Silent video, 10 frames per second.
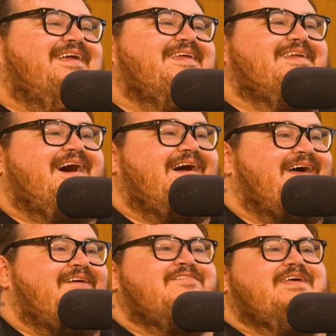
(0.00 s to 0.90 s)
I
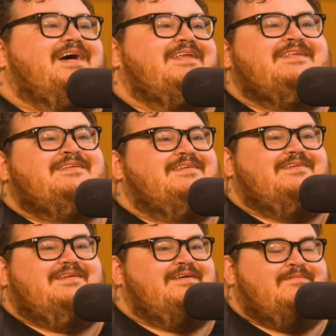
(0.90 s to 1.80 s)

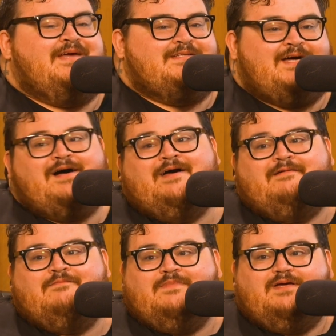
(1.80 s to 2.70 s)
didn't make
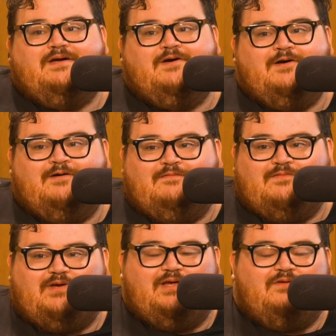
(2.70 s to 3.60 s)
time.
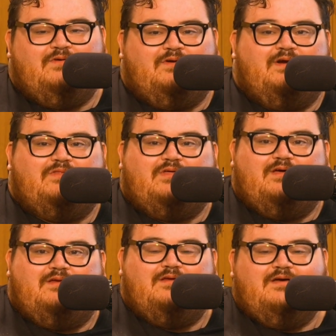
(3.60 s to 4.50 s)
Kind of regret
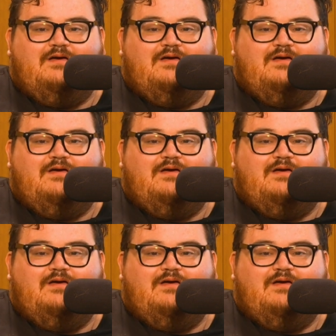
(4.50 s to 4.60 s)
that.